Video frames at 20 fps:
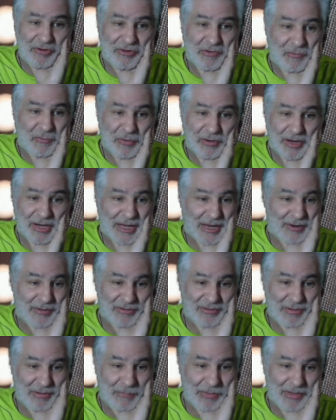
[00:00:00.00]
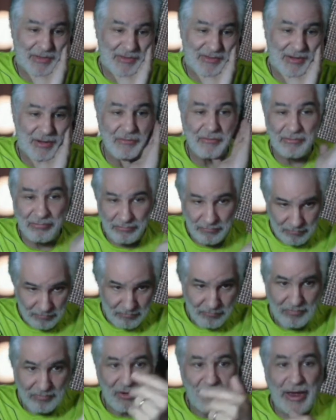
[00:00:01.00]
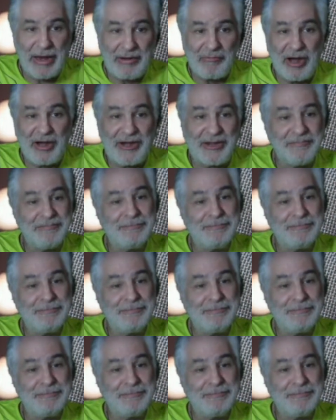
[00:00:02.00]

you for a gig or something. So go ahead, Rhonda.